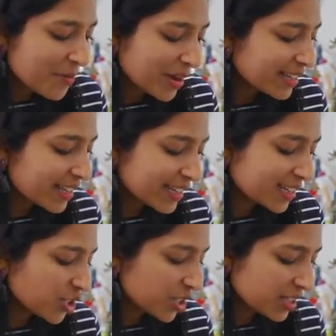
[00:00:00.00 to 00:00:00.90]
But I
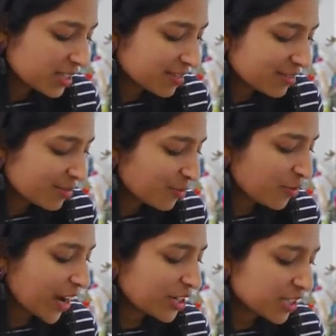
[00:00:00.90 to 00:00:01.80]
think just
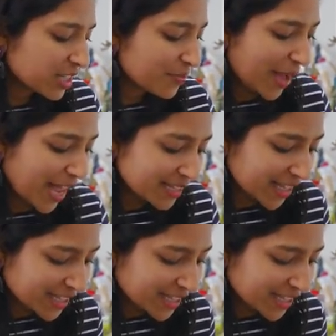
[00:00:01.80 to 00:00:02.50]
fresh is the best.